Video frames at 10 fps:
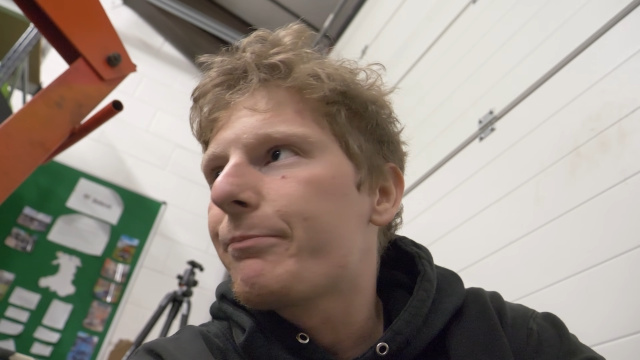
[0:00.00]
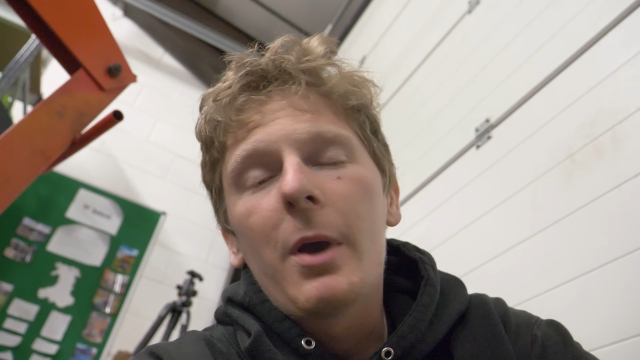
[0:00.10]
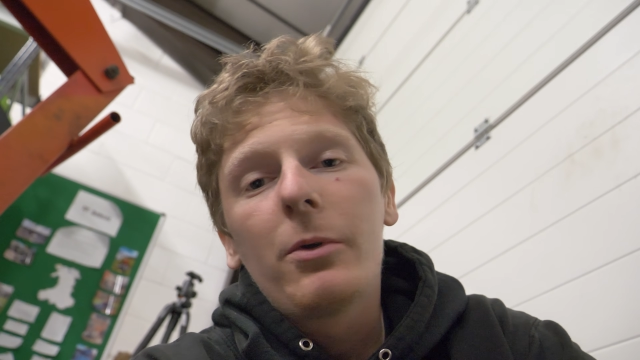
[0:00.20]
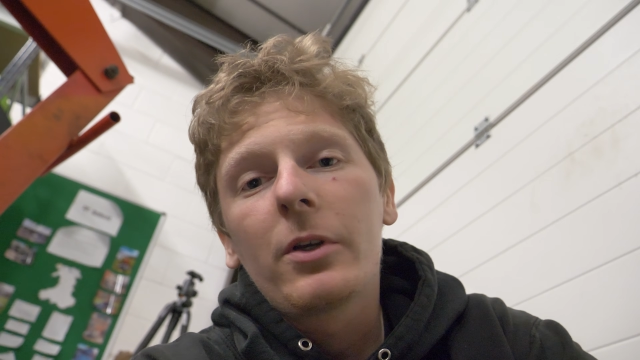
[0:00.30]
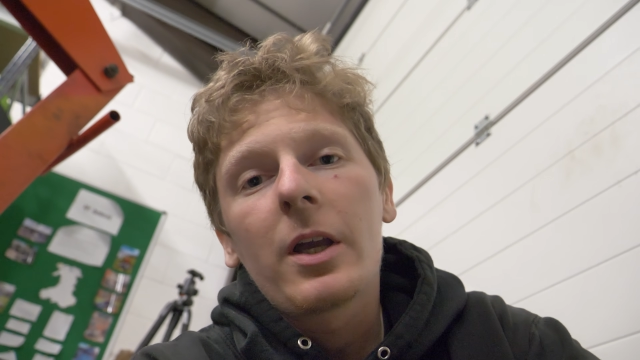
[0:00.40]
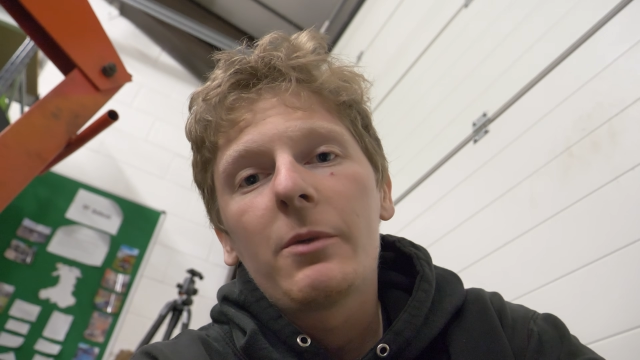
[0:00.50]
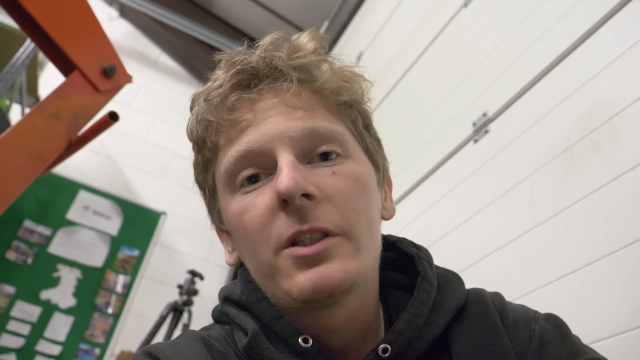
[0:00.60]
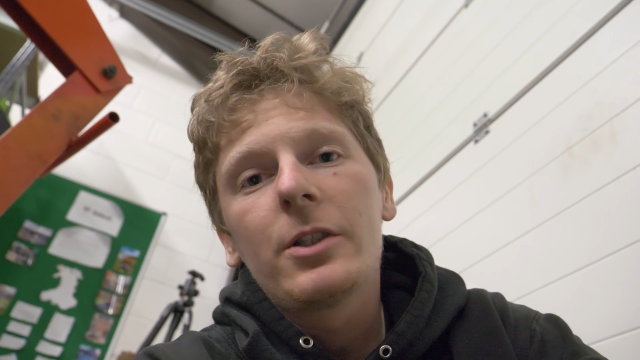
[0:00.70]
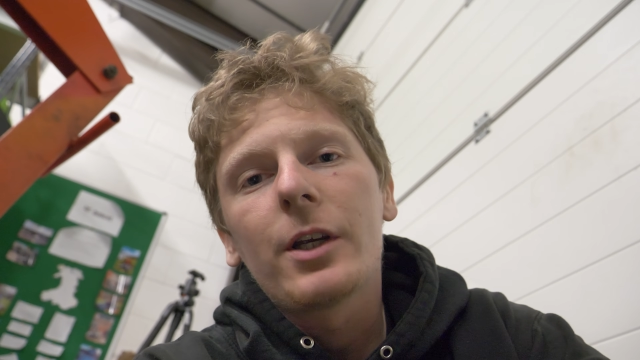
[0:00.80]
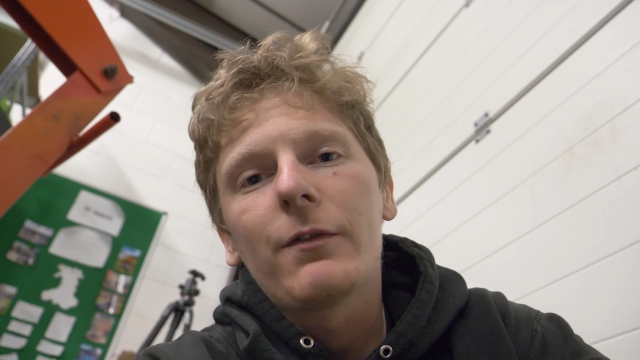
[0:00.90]
Maybe it'll get me
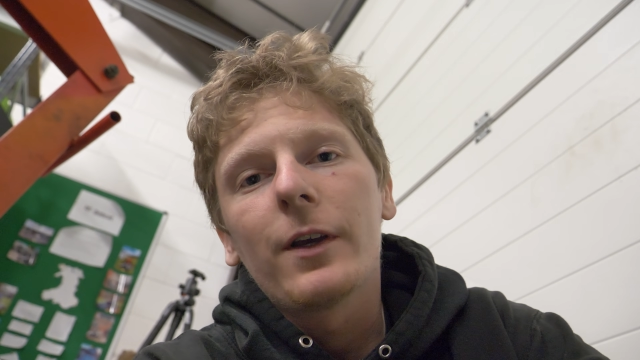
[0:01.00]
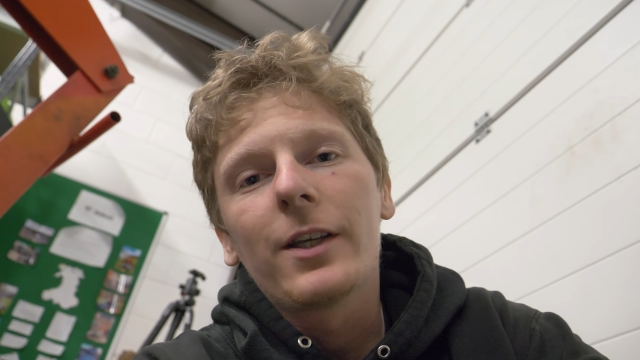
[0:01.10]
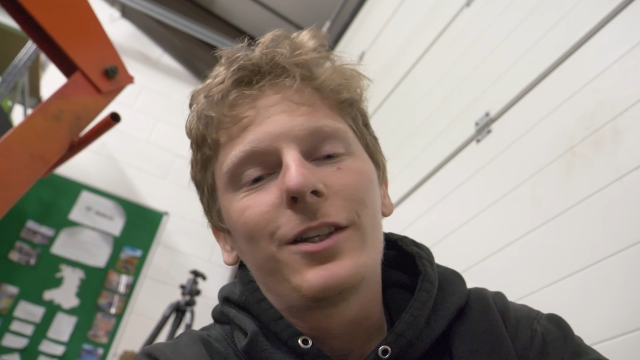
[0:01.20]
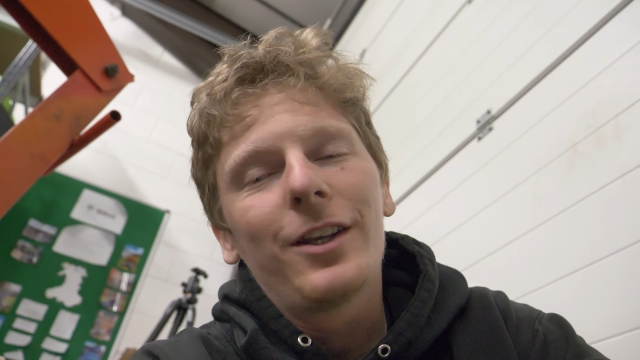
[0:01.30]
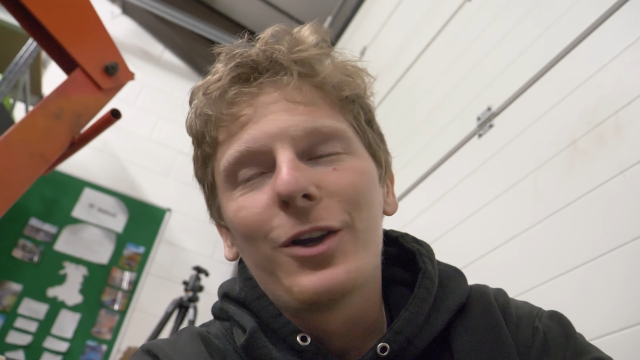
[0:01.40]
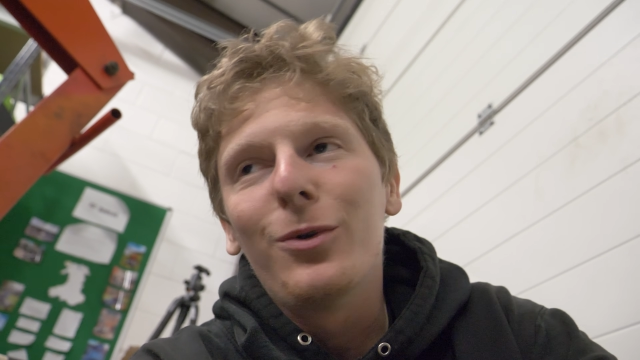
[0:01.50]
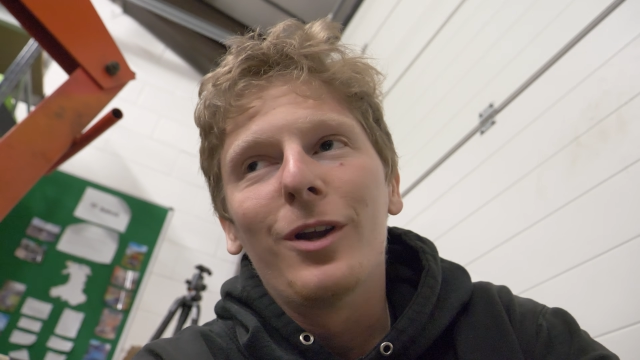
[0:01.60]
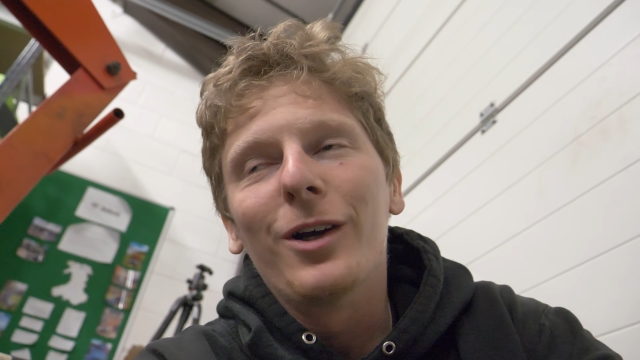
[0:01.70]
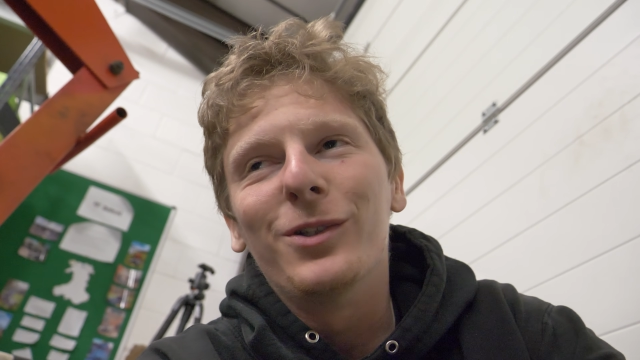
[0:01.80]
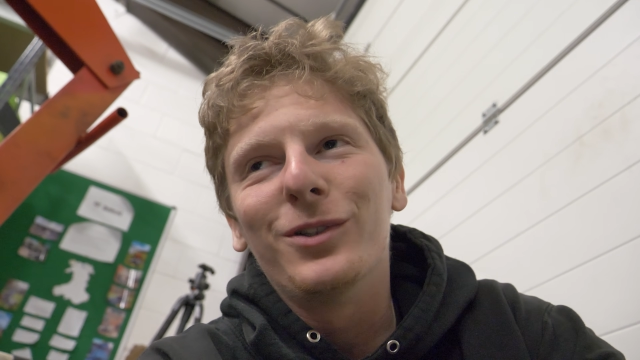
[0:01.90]
to Shedfest, who
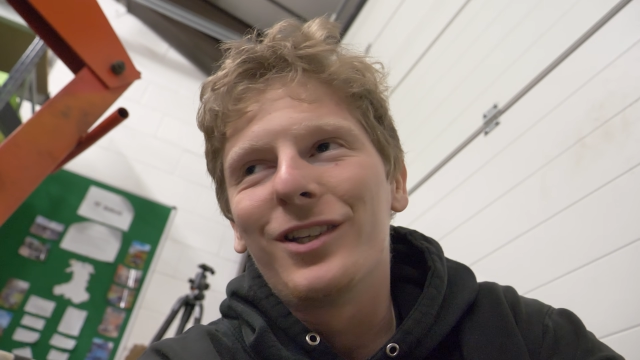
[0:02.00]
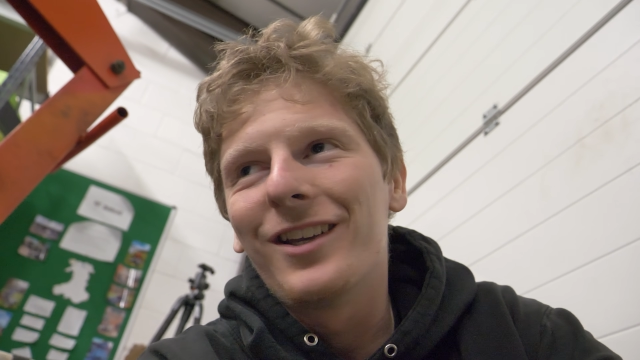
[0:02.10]
knows.